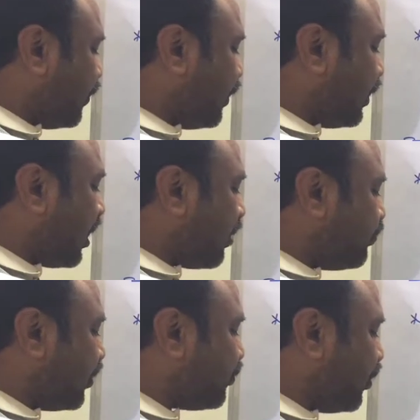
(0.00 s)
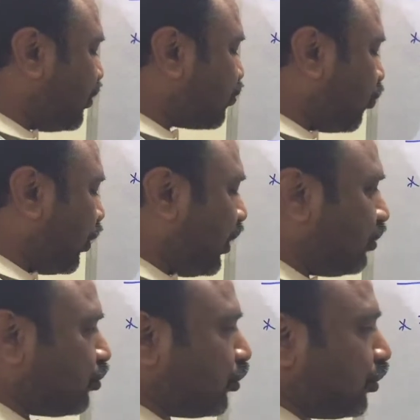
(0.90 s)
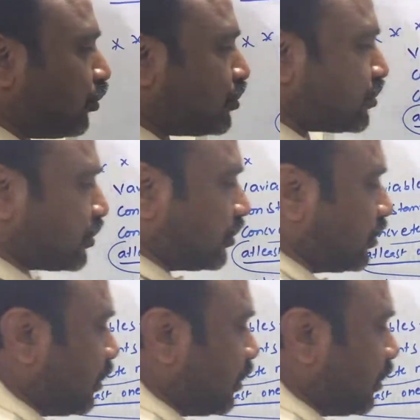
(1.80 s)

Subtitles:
Three objects is going to use